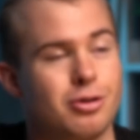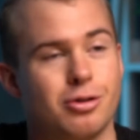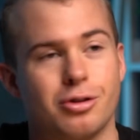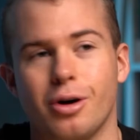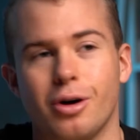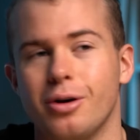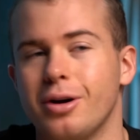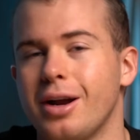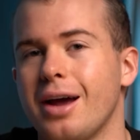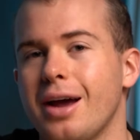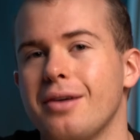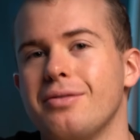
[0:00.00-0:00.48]

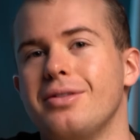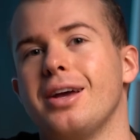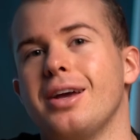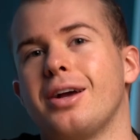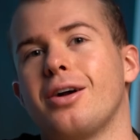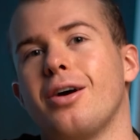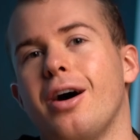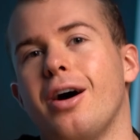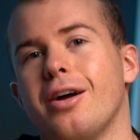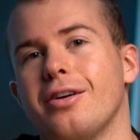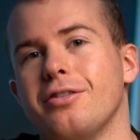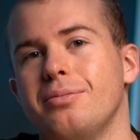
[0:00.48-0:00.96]
don't have that
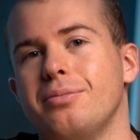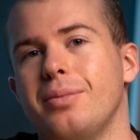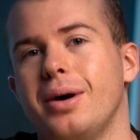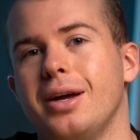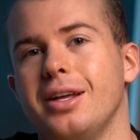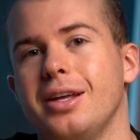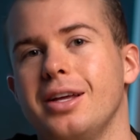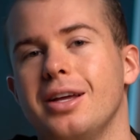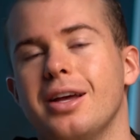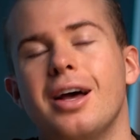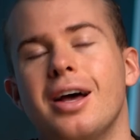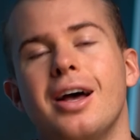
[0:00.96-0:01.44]
kind of
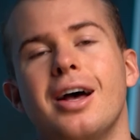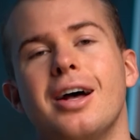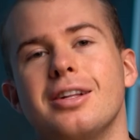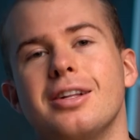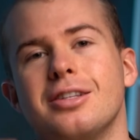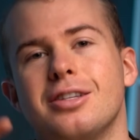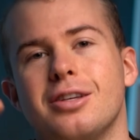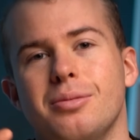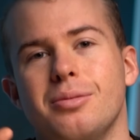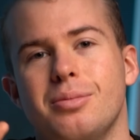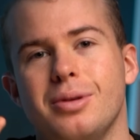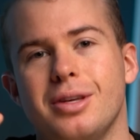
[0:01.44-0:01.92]
money
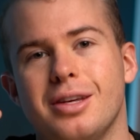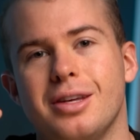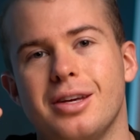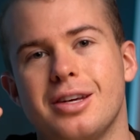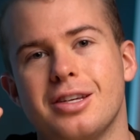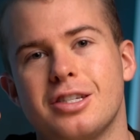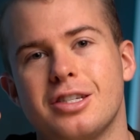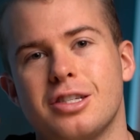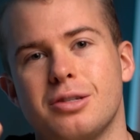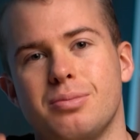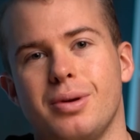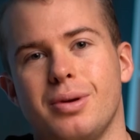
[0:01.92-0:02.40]
to be
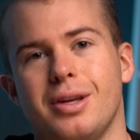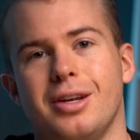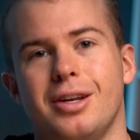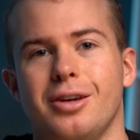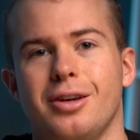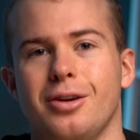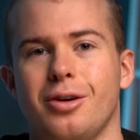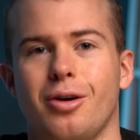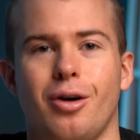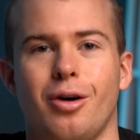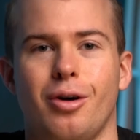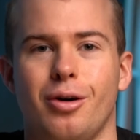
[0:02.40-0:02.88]

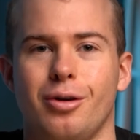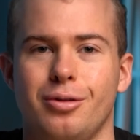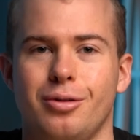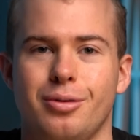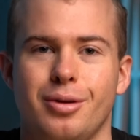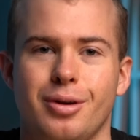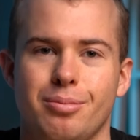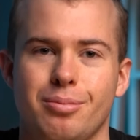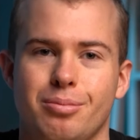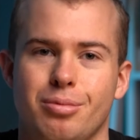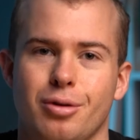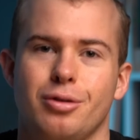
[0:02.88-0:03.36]
spending
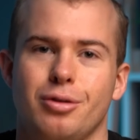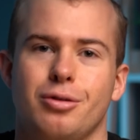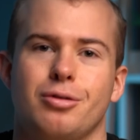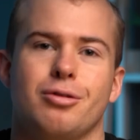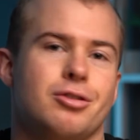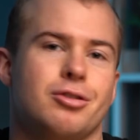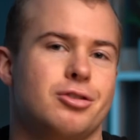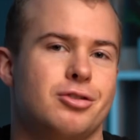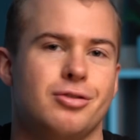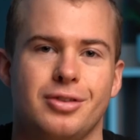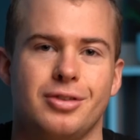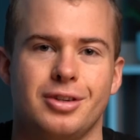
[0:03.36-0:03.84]
on
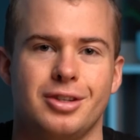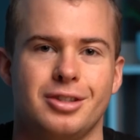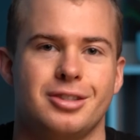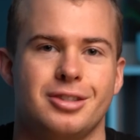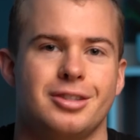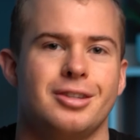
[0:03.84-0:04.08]
brokerage fees.